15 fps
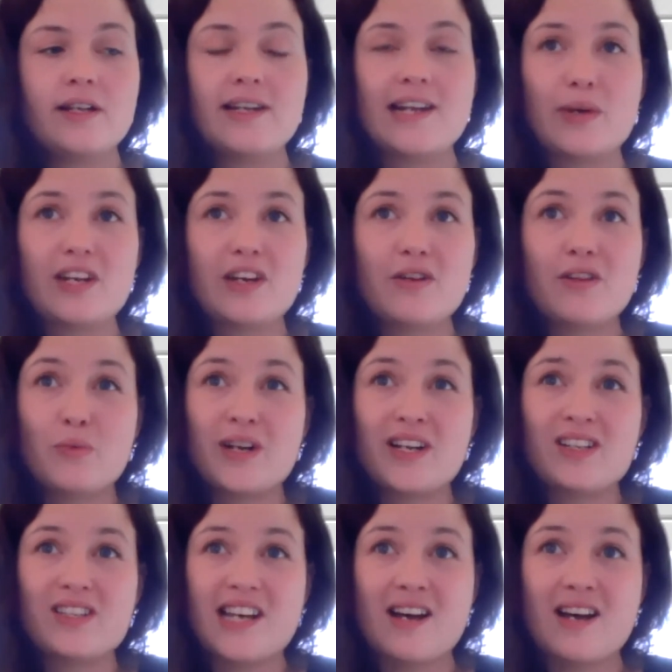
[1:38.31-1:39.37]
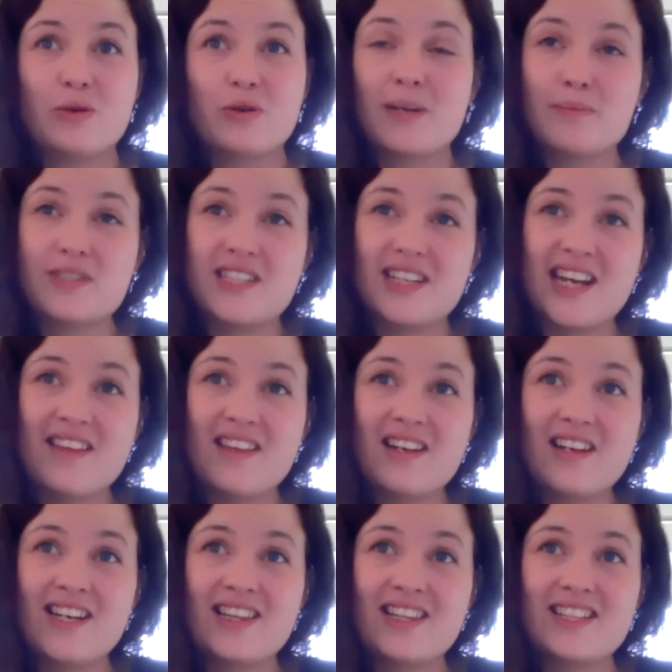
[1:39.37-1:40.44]
Now, we know that when tau clumps together
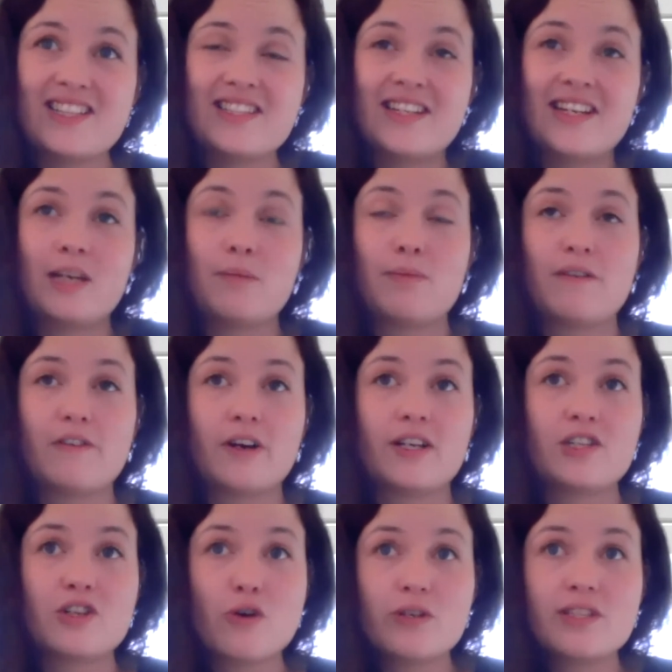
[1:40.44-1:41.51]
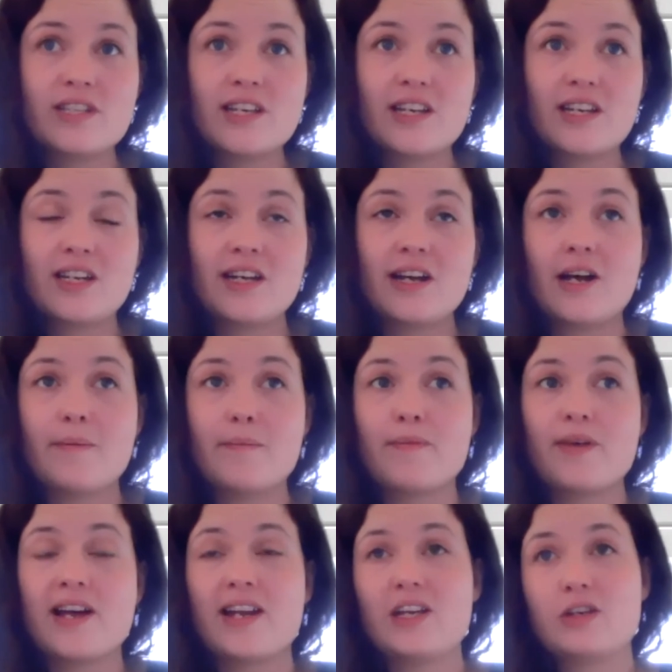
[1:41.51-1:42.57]
like this, it can be very toxic
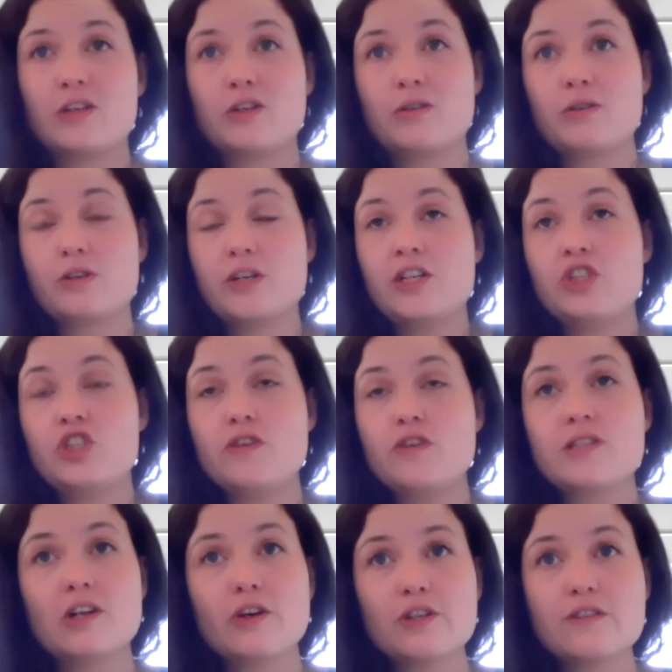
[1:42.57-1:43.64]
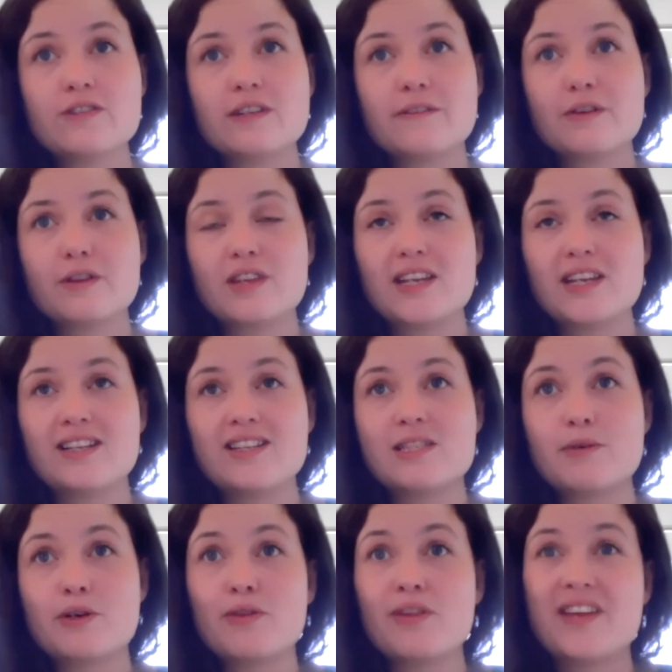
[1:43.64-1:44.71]
and it can induce a lot of different
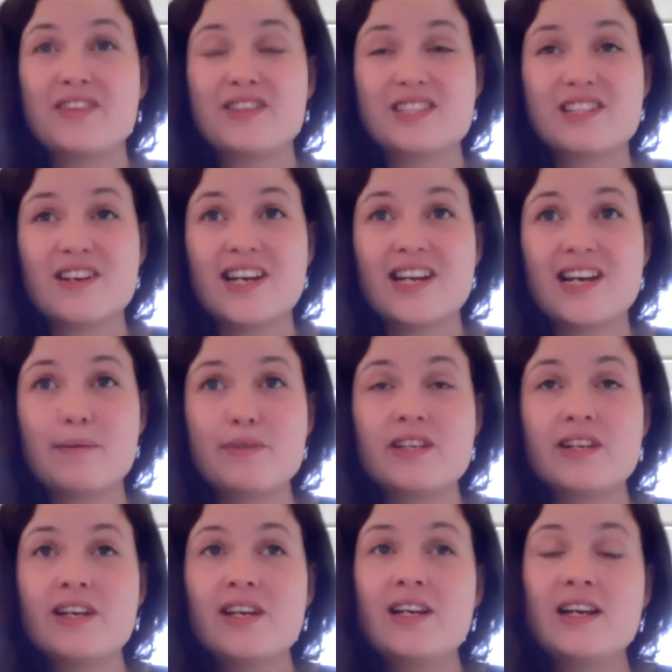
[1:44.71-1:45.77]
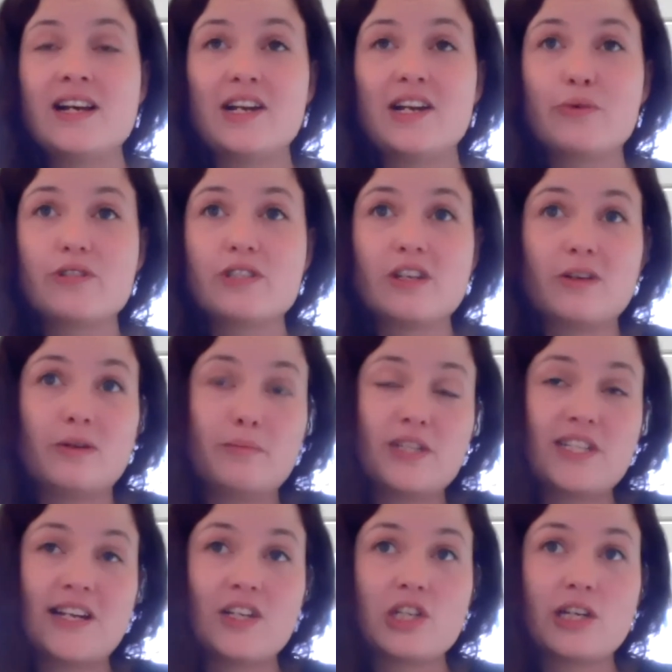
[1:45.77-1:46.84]
things, both at the synapse and also
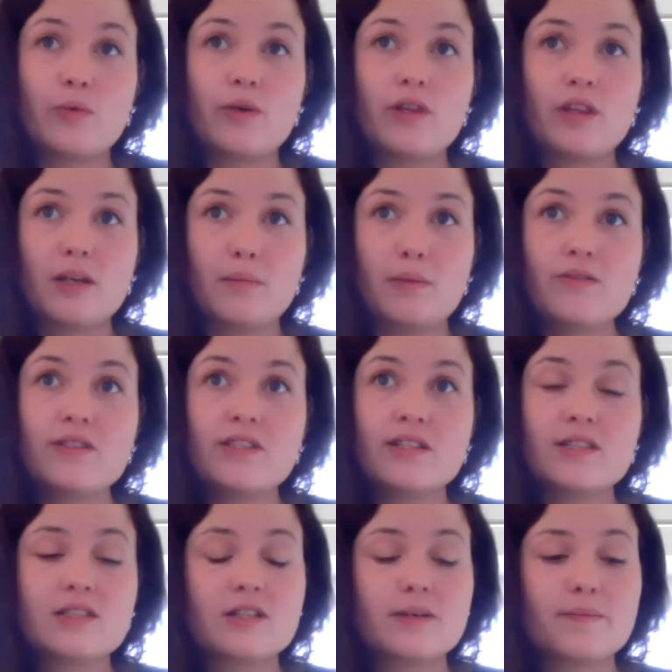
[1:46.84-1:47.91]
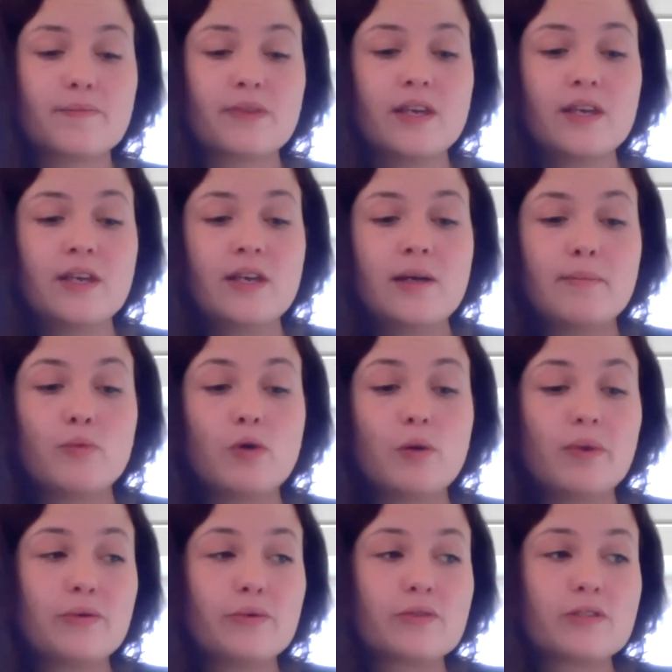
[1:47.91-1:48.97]
potentially with the immune system. But what
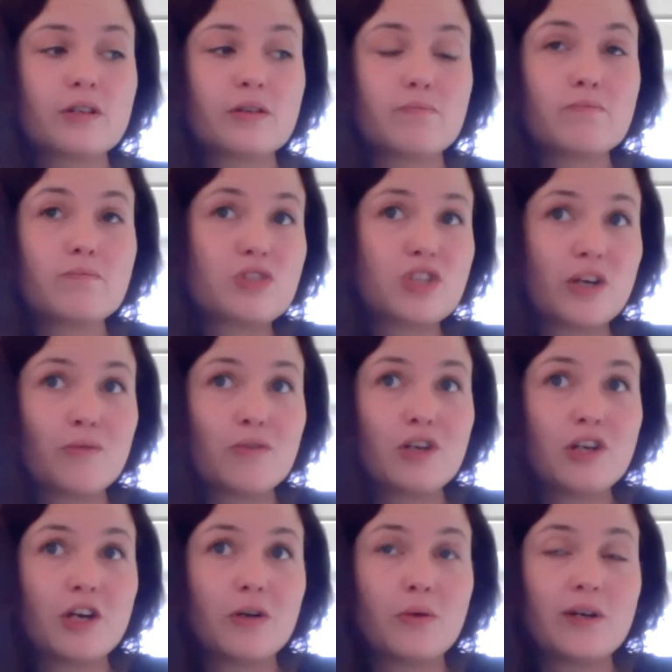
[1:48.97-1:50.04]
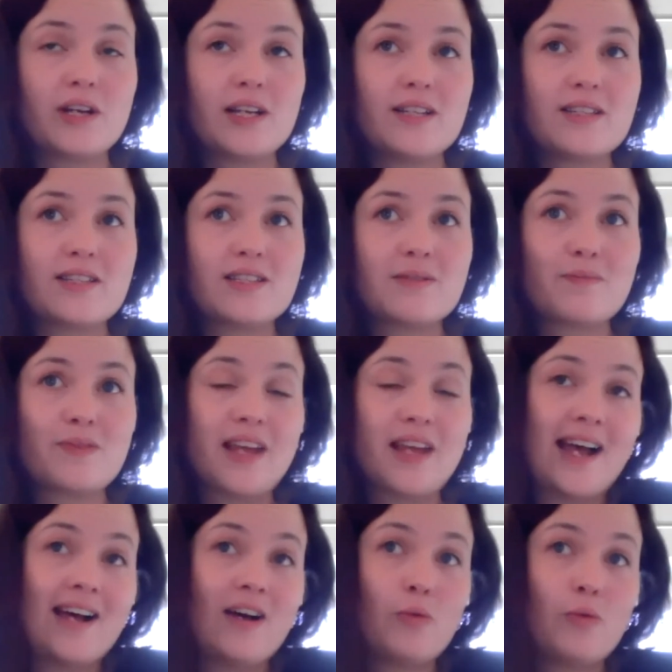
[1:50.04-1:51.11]
we also don't know is
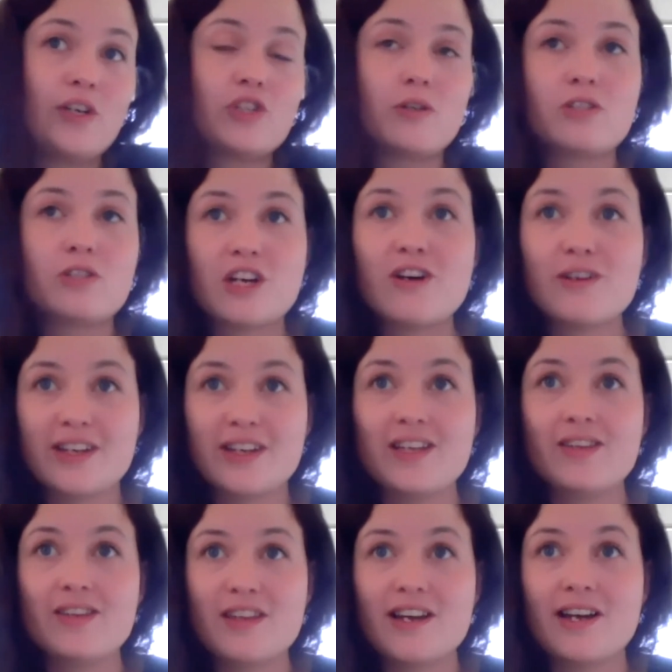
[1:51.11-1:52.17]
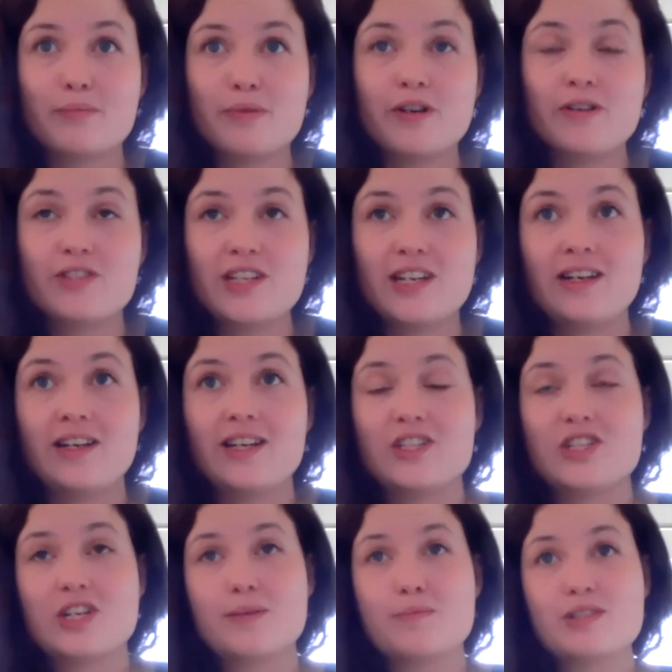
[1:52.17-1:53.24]
how we should target that protein in
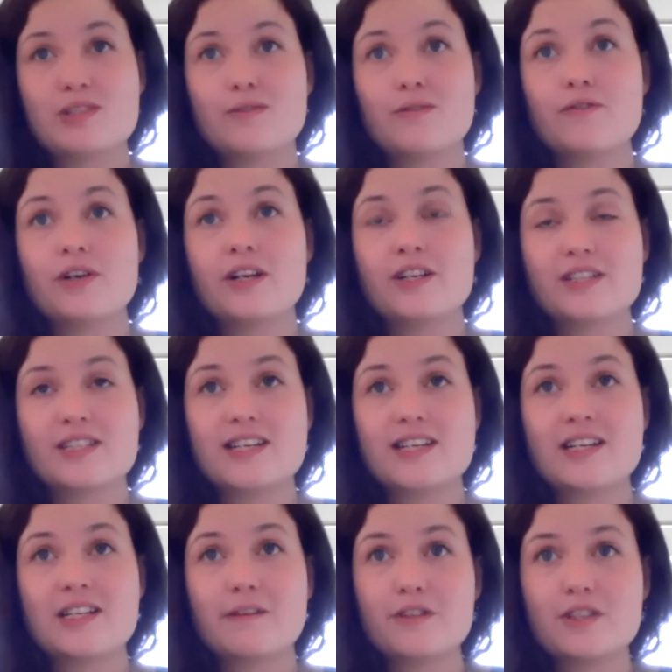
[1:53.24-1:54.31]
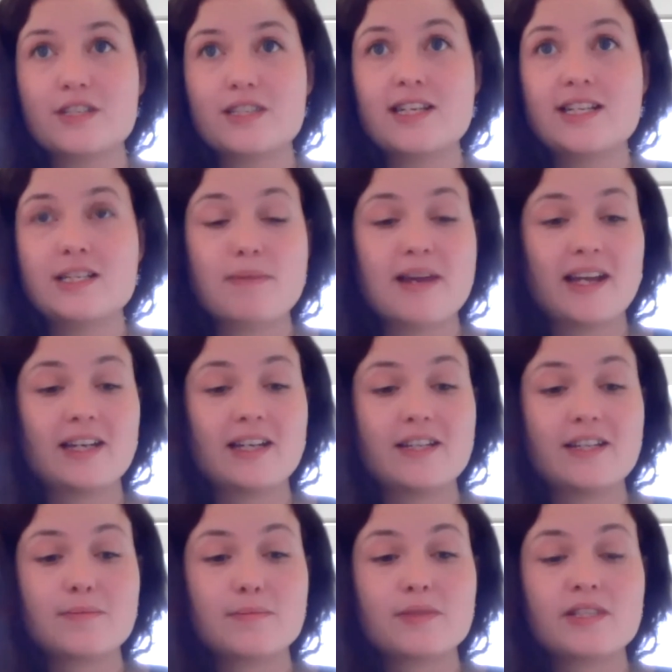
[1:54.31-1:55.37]
terms of understanding for disease
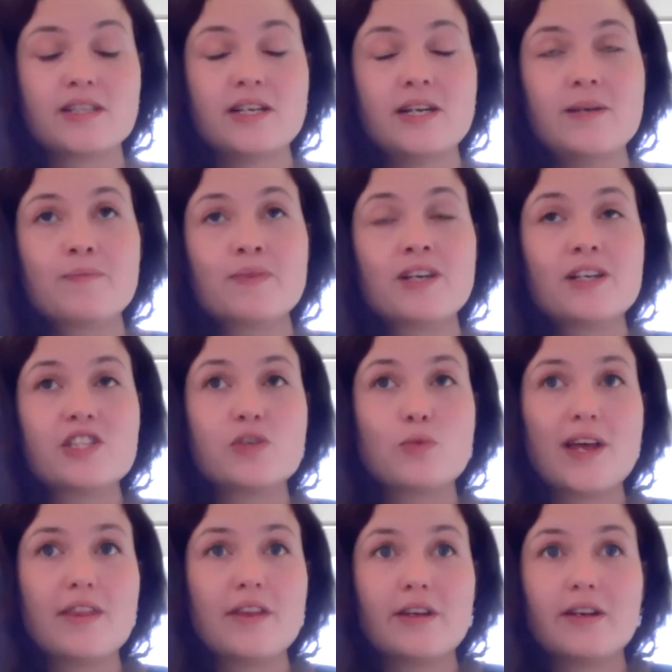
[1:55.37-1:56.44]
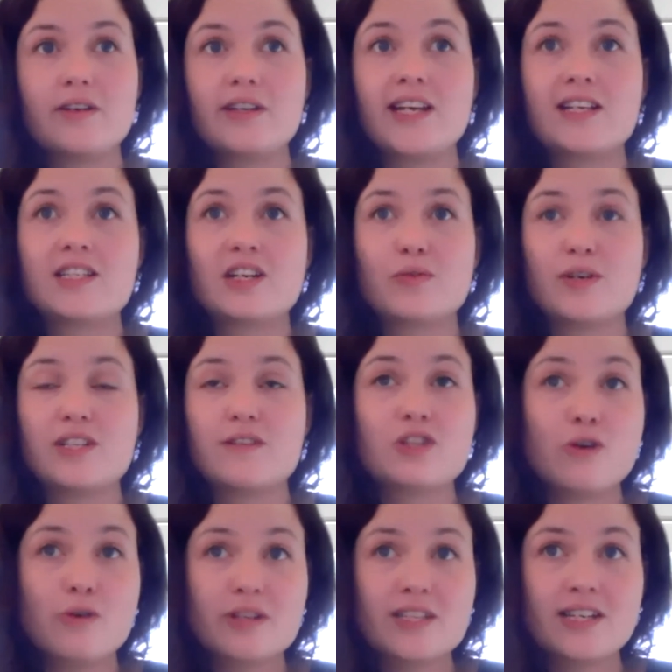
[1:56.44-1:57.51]
mechanisms. So whether getting rid of
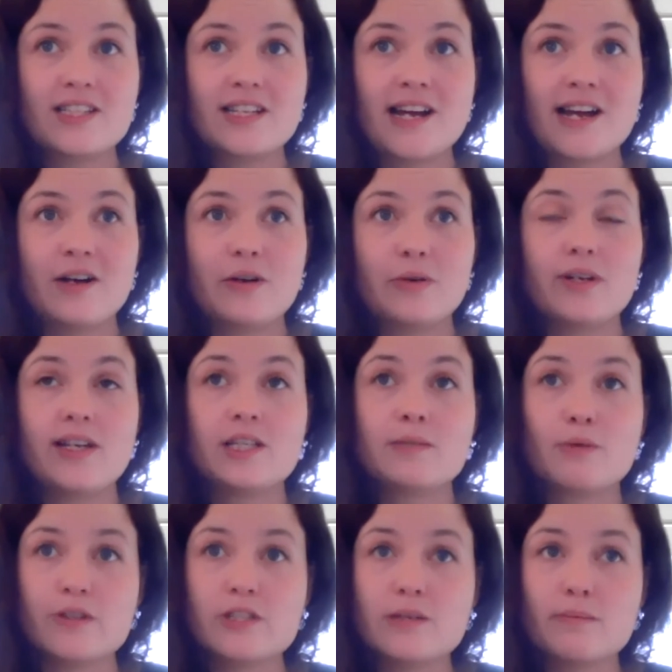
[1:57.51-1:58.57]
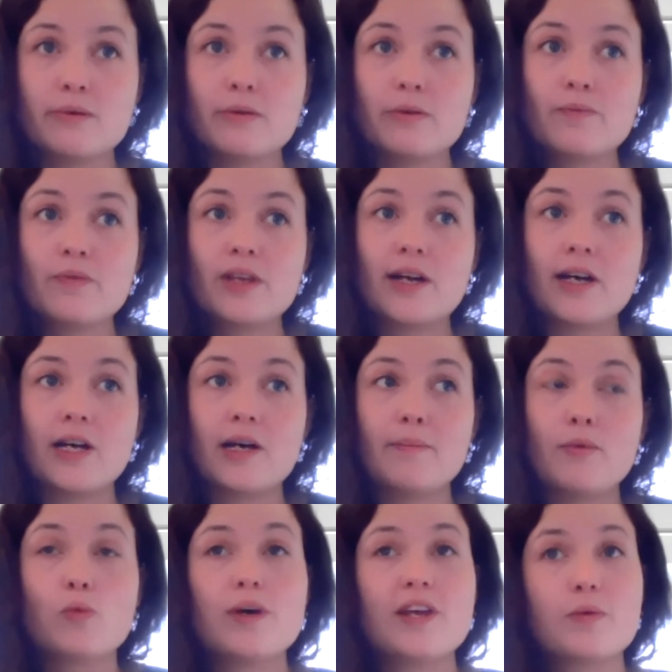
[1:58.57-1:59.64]
toxic tau is possible
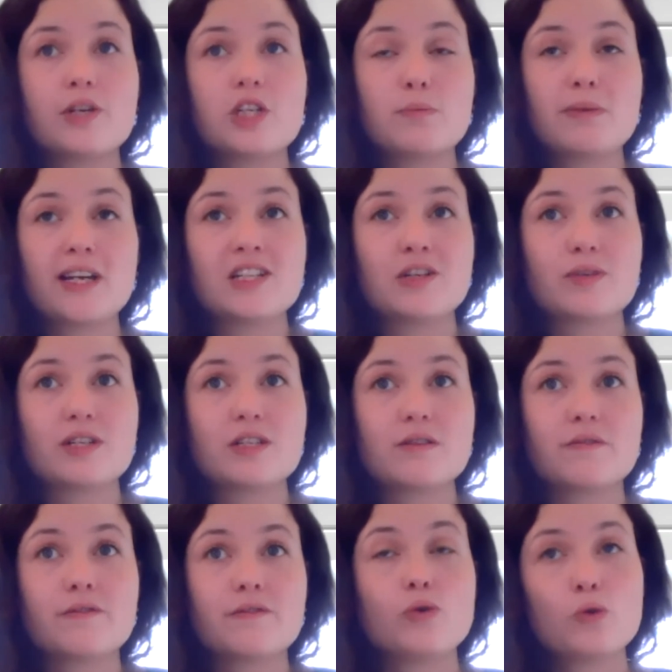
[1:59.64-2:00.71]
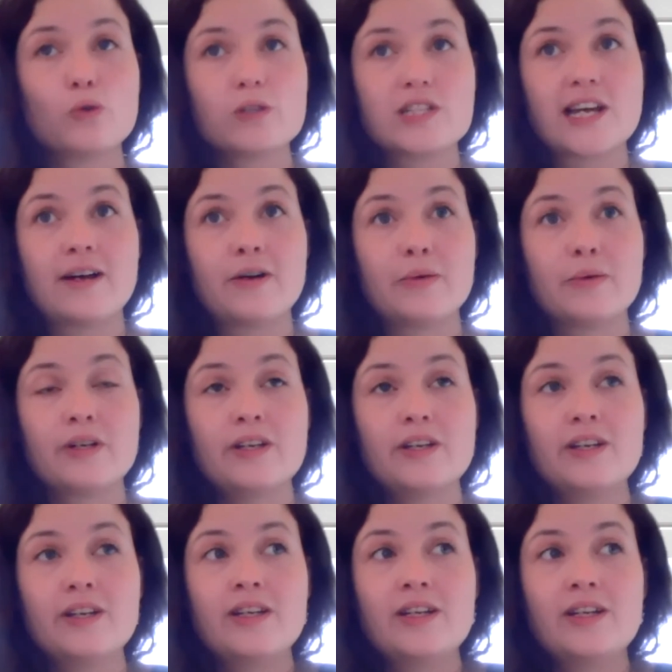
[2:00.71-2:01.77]
or whether we should be getting rid of all tau.
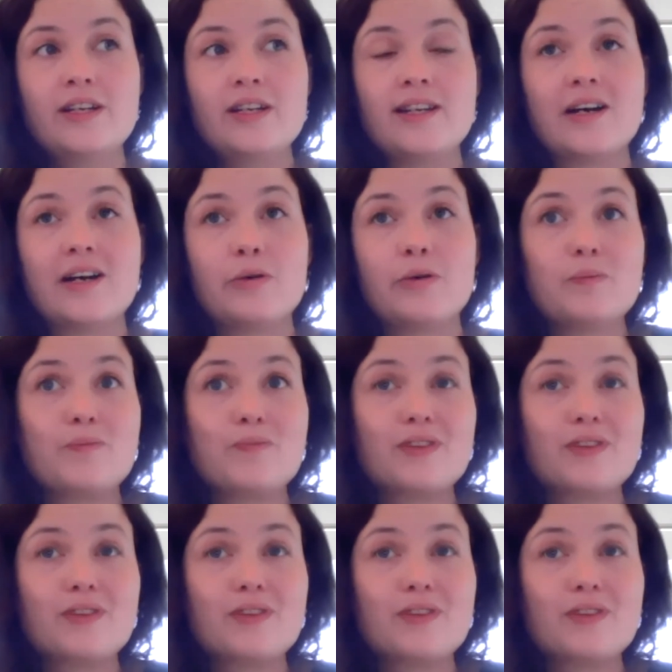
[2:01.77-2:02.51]
Now,